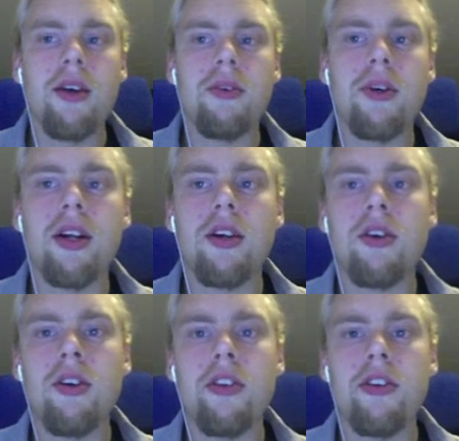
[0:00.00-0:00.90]
Well,
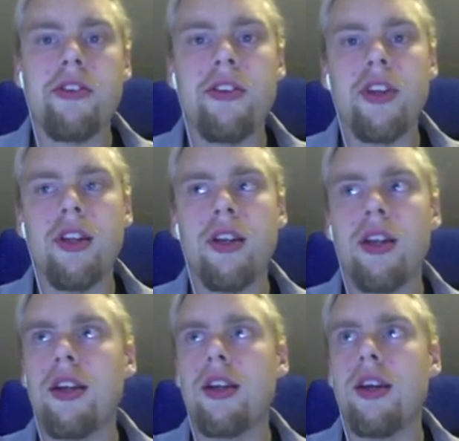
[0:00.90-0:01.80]
all
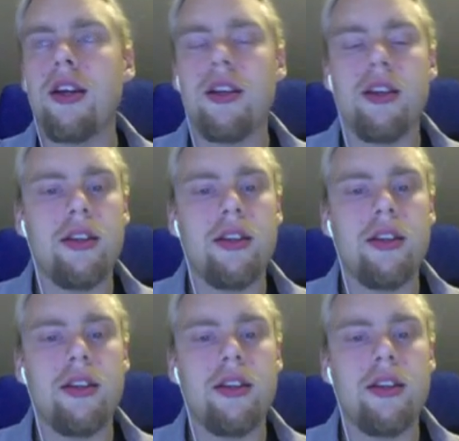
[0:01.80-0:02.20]
Scene_Kit